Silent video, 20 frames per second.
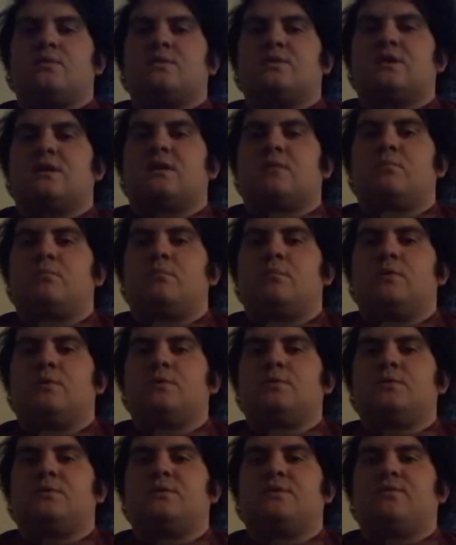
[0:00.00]
like multiple
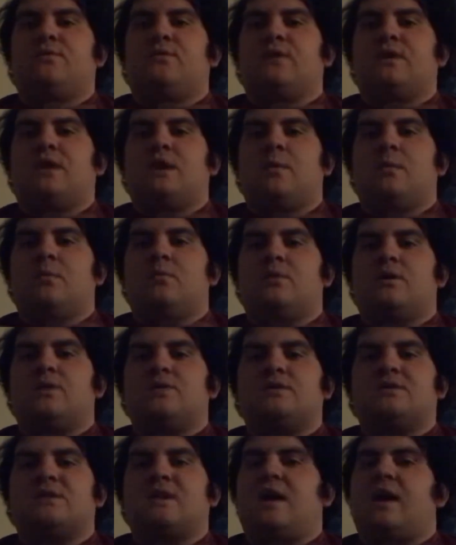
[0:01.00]
different Game&watches
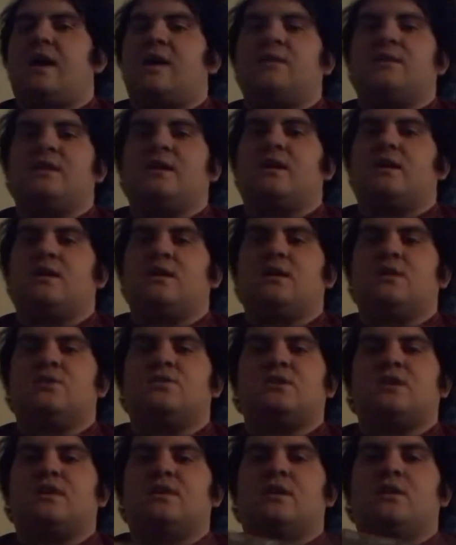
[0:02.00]
that had like each
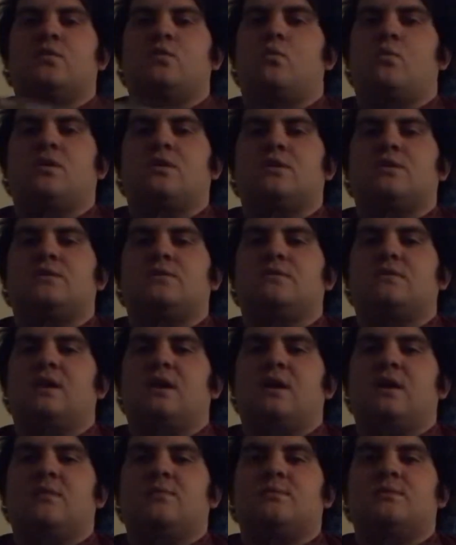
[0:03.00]
had like one or two
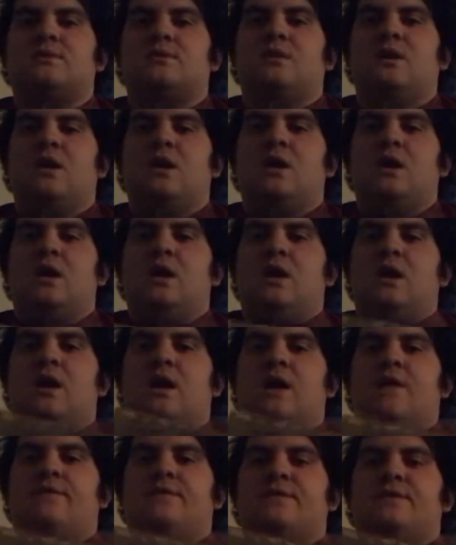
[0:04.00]
games,
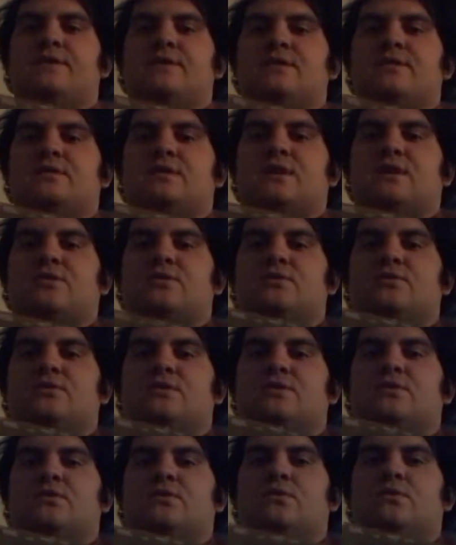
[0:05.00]
and this actually
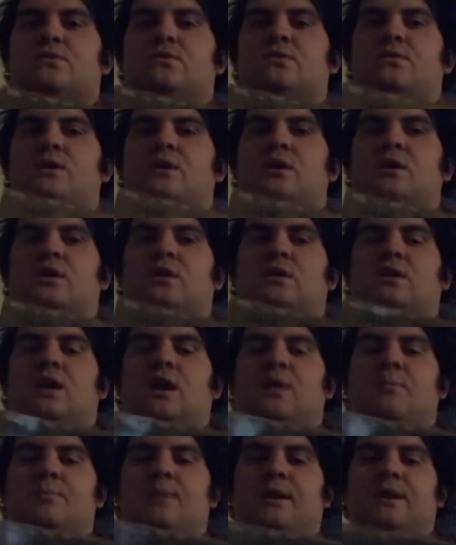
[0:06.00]
sold a lot
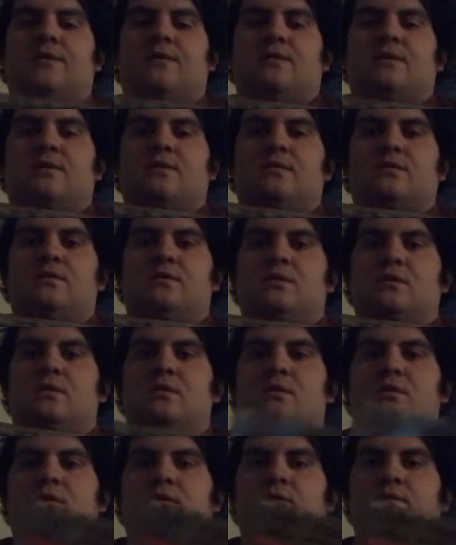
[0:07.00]
back then.
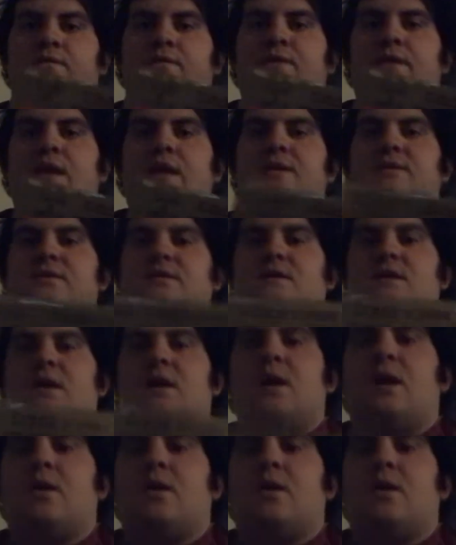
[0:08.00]
And today I